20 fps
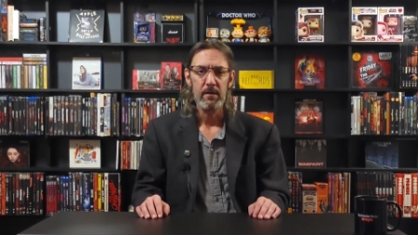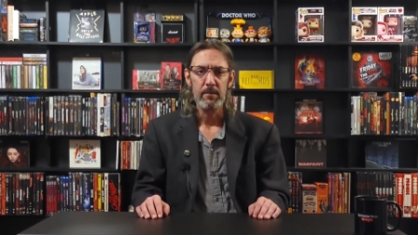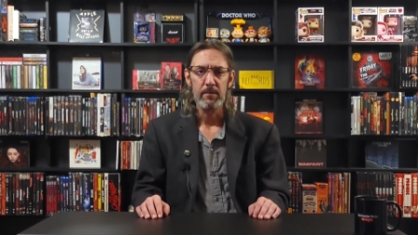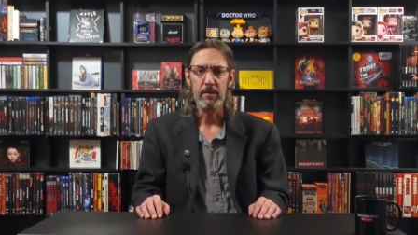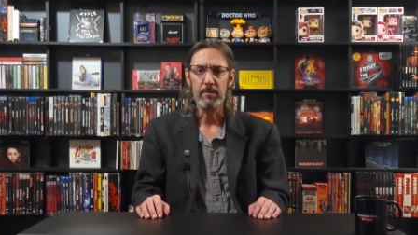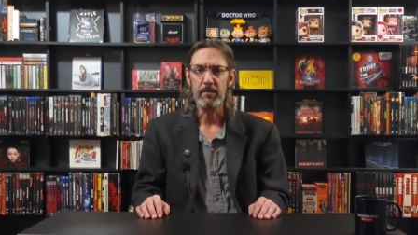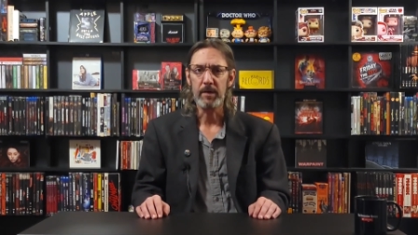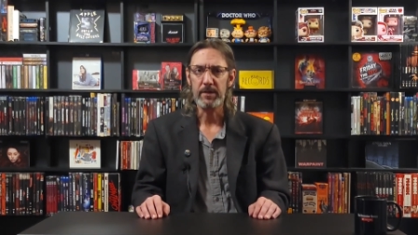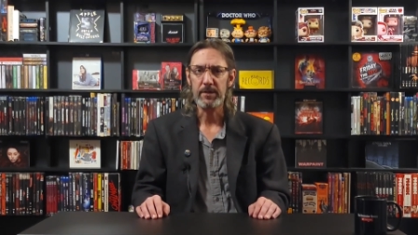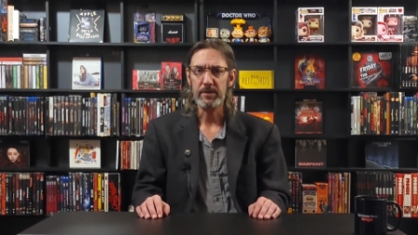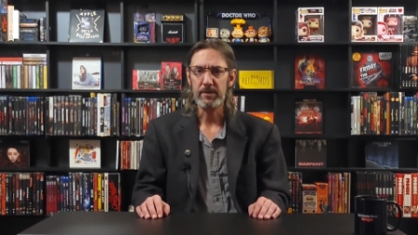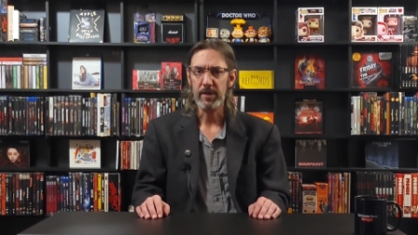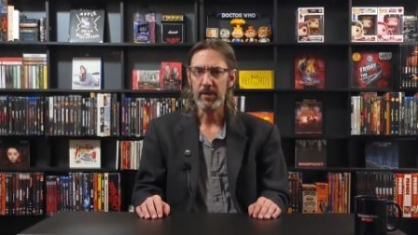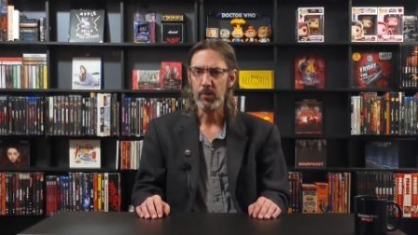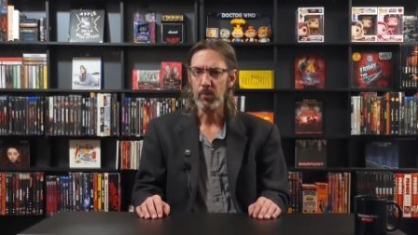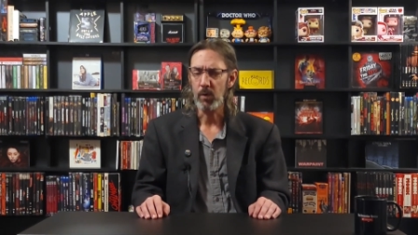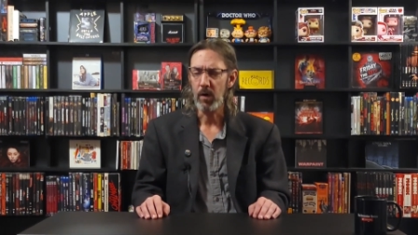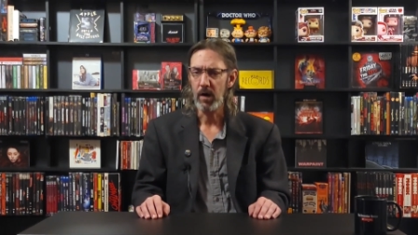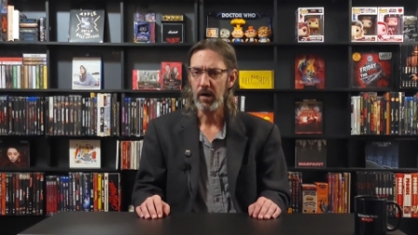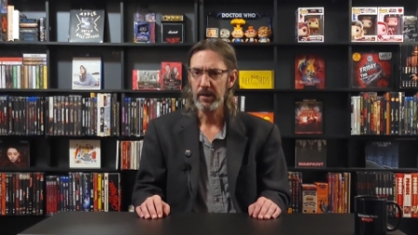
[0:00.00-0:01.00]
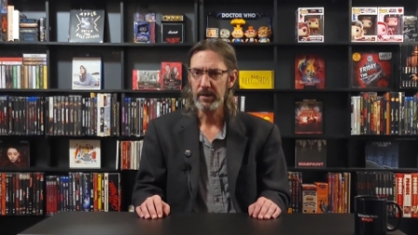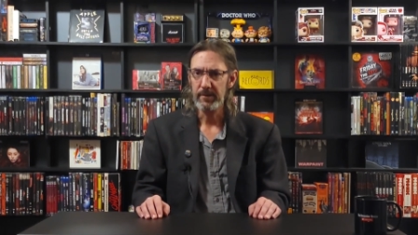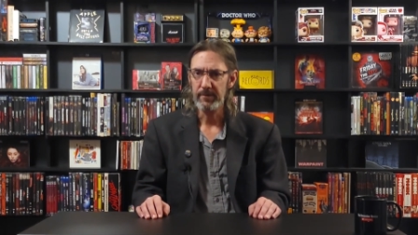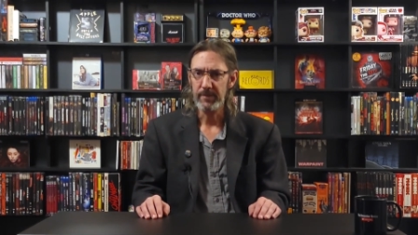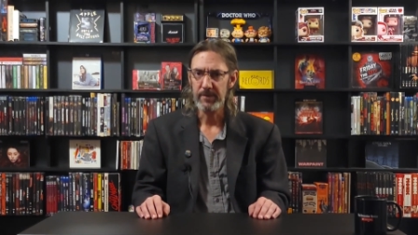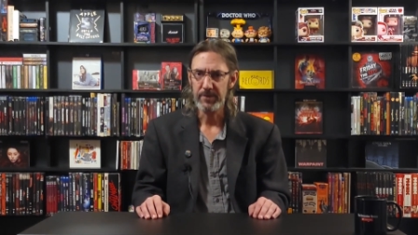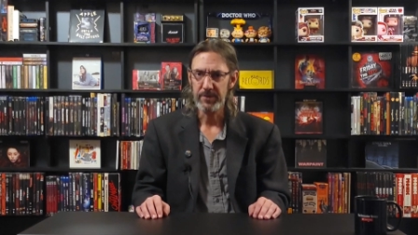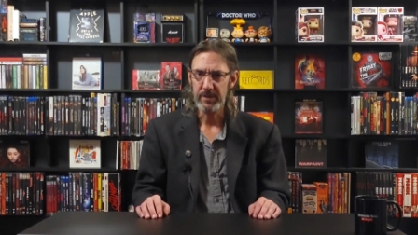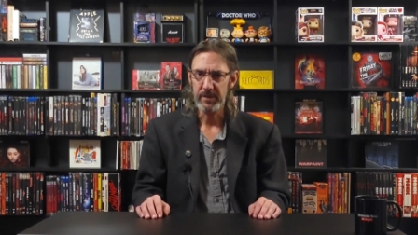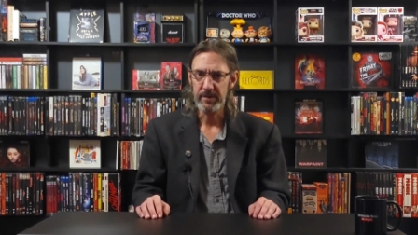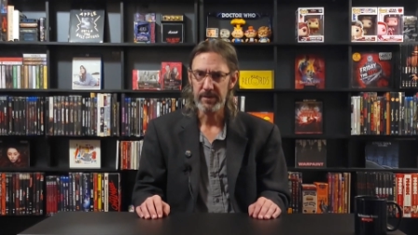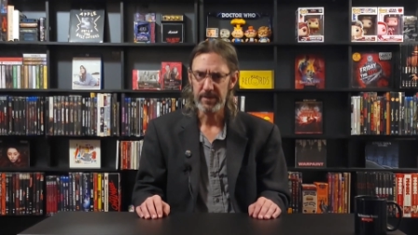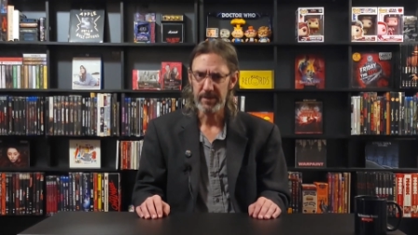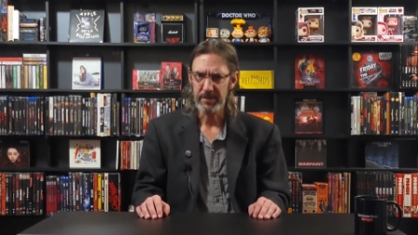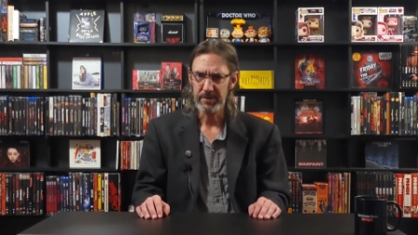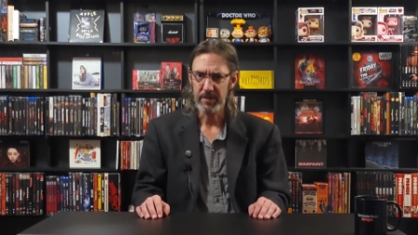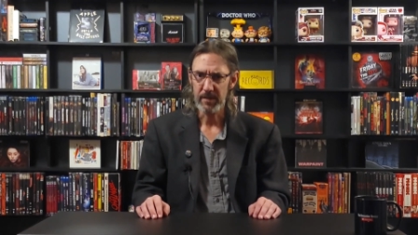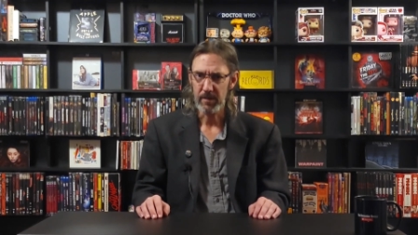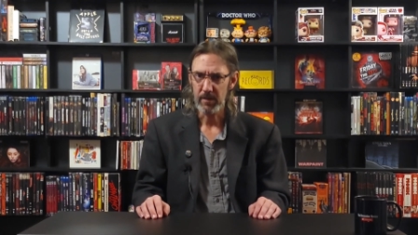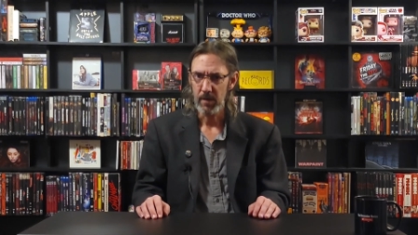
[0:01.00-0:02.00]
But much like WandaVision,
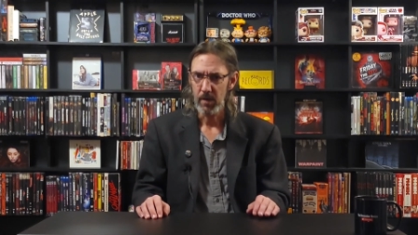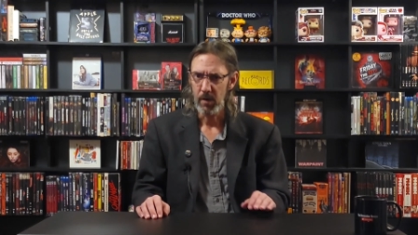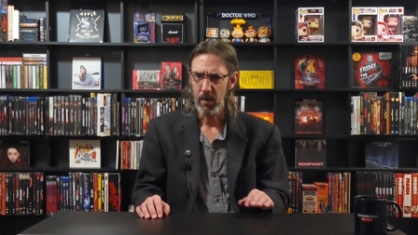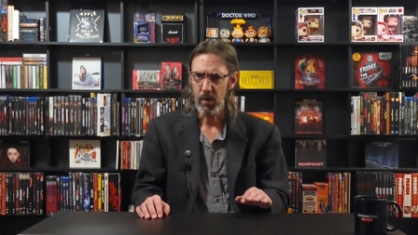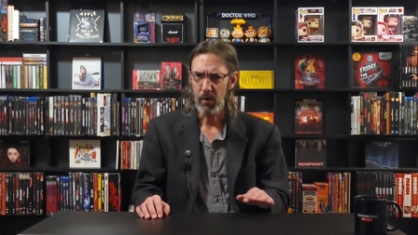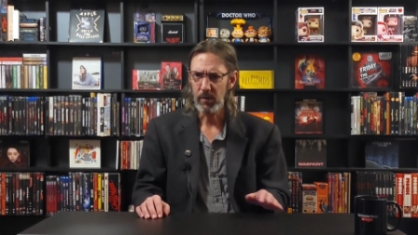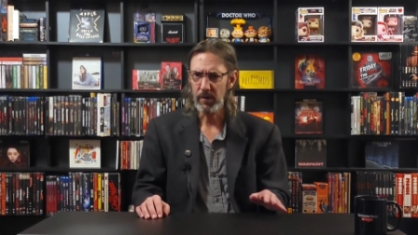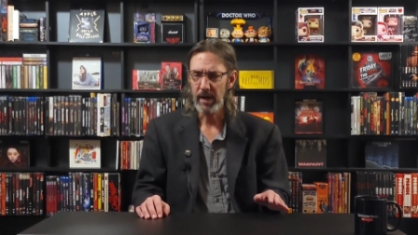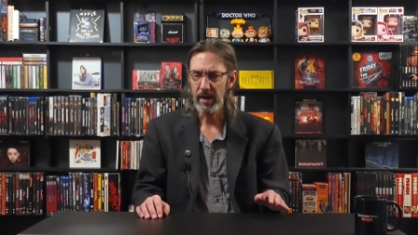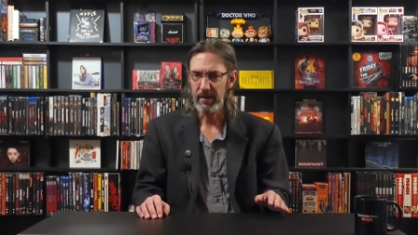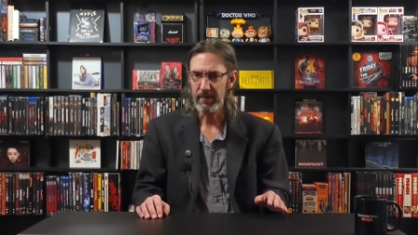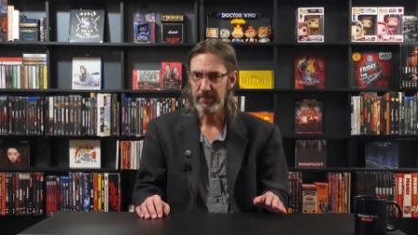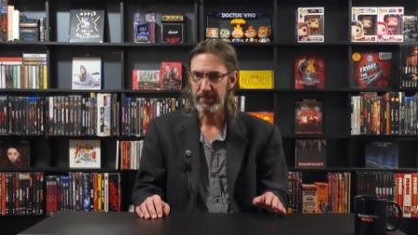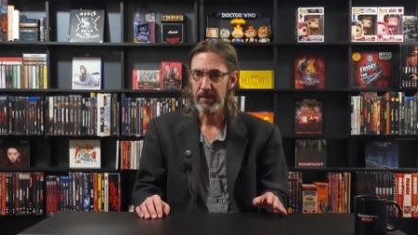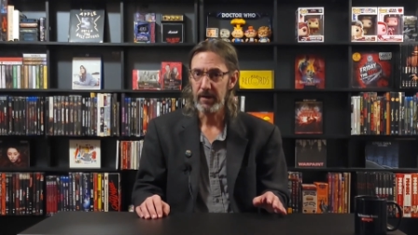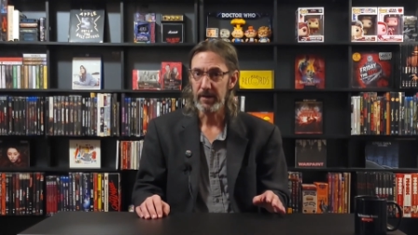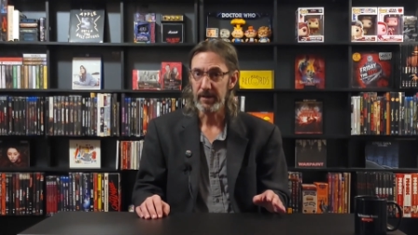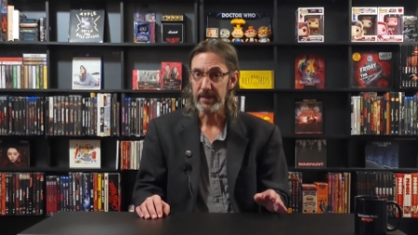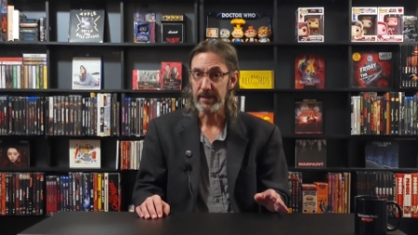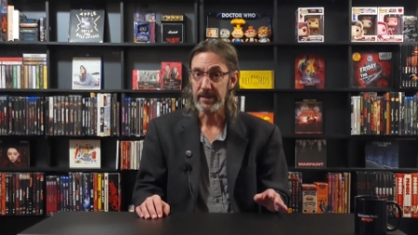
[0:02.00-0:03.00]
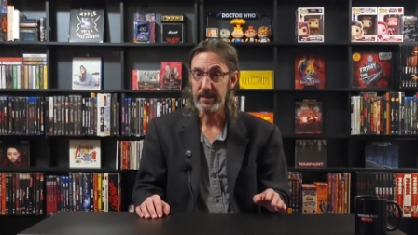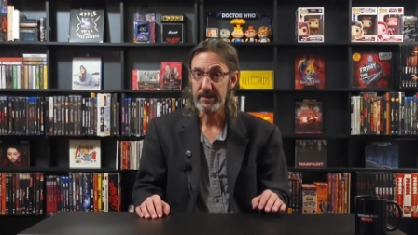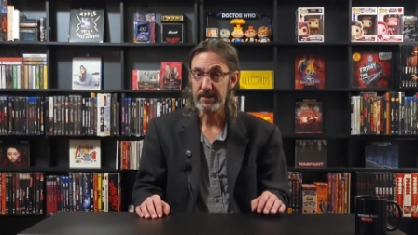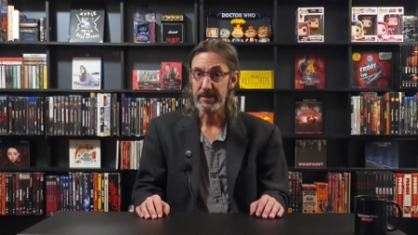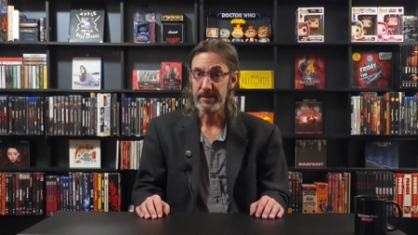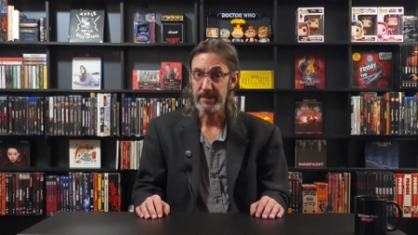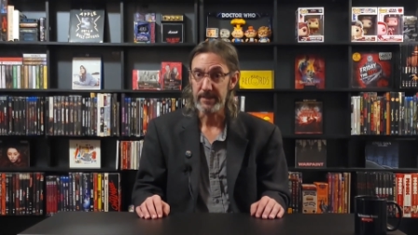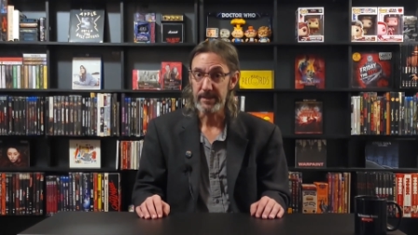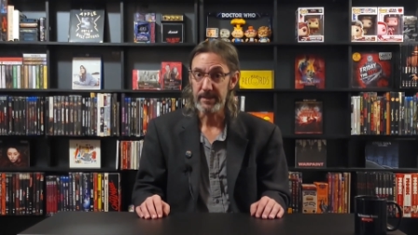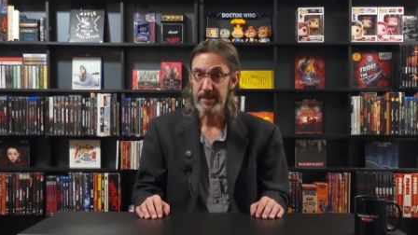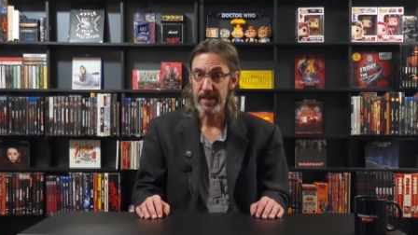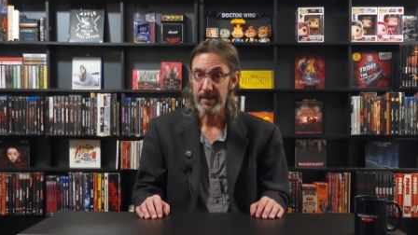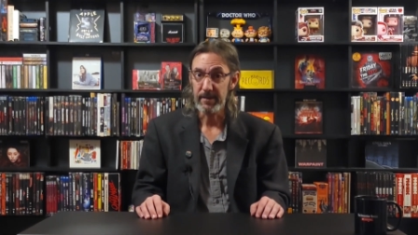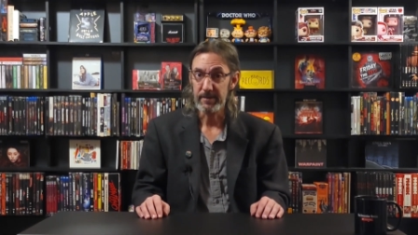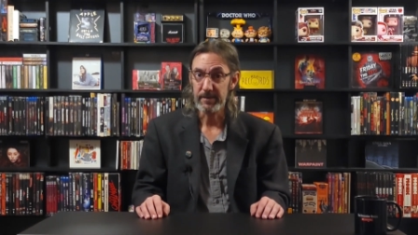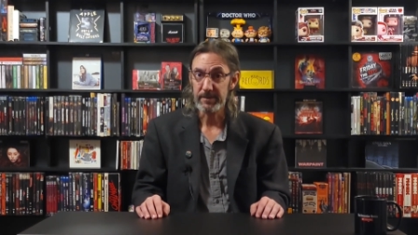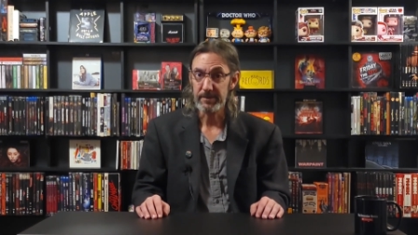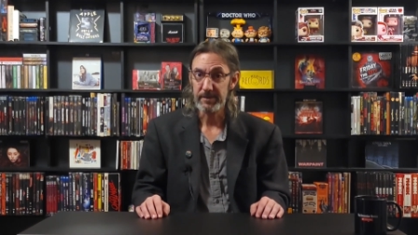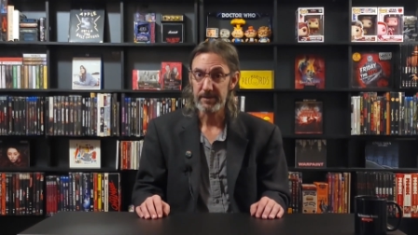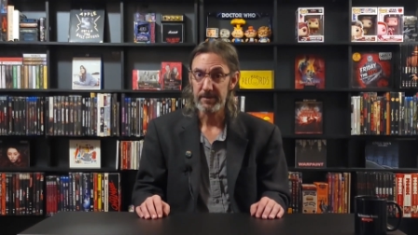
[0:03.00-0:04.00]
there's a whole lot of fun in its
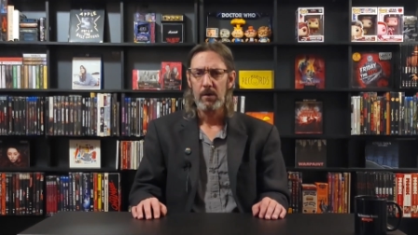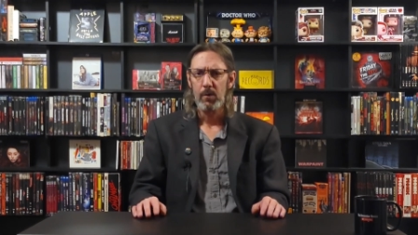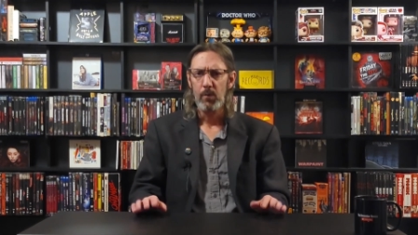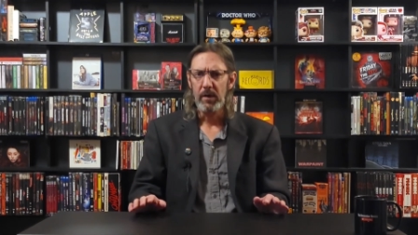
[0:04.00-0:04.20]
details.